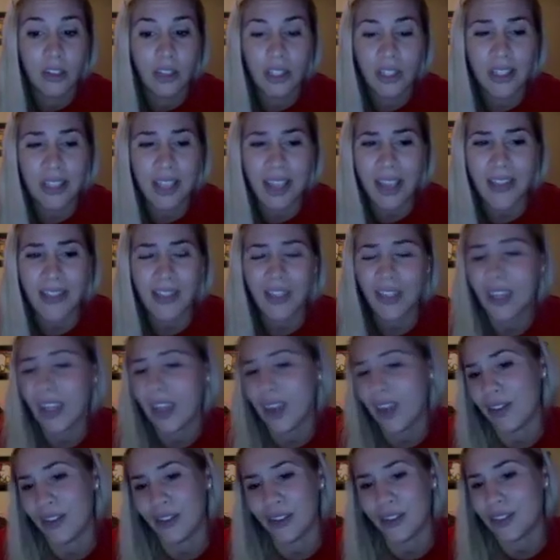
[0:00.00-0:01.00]
Just
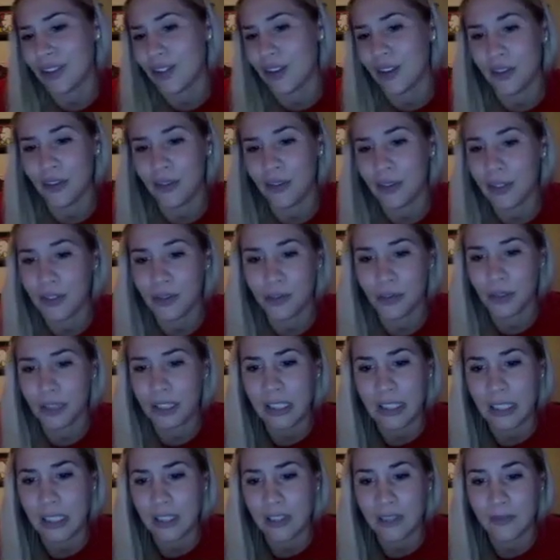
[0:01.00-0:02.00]
educate ourselves,
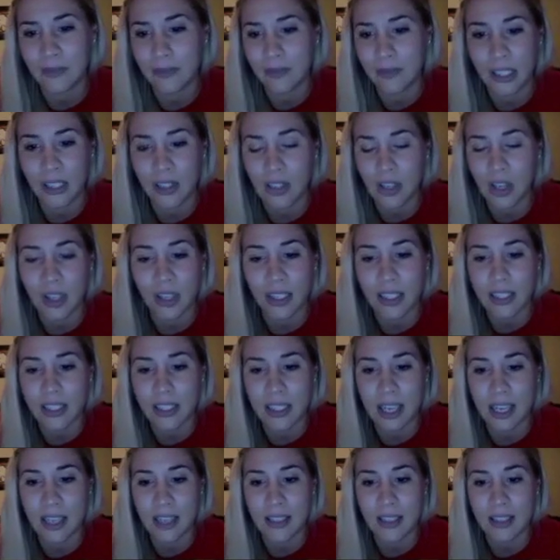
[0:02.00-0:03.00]
really. That's all it
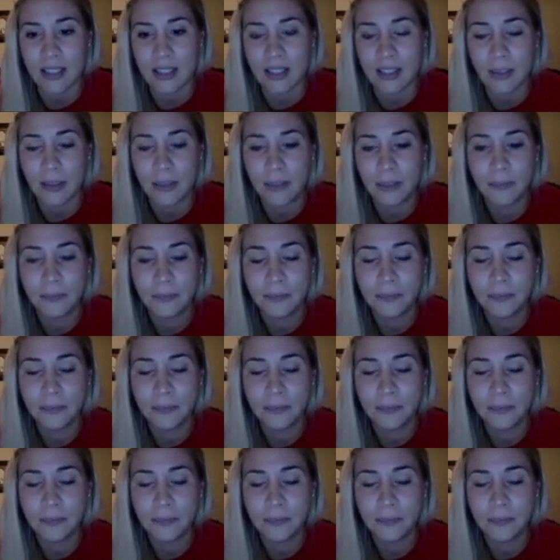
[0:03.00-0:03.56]
takes.